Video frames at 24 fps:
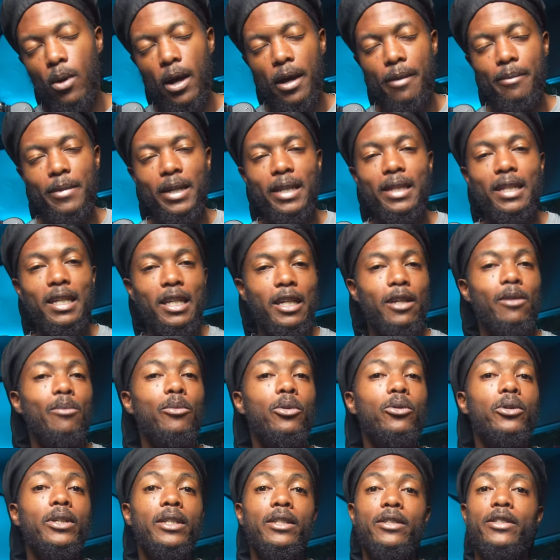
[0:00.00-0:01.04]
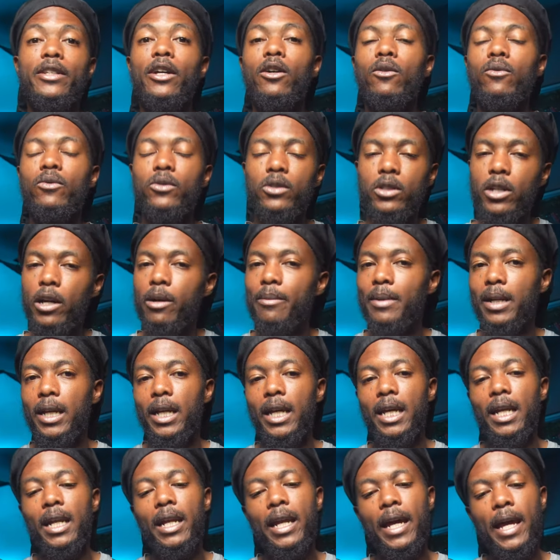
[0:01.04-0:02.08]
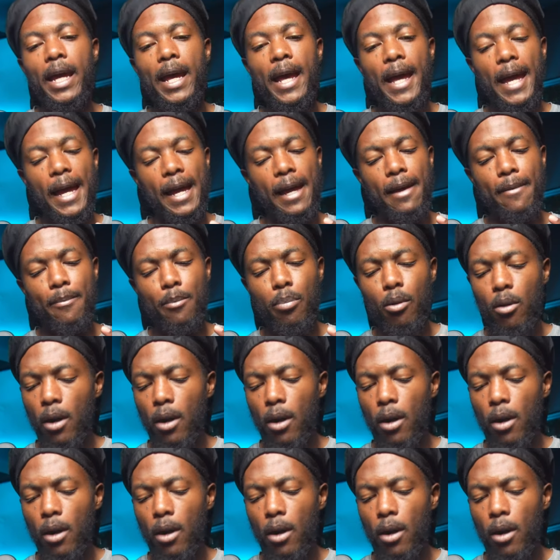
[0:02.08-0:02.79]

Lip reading: I mean, the gimbal itself was coming in at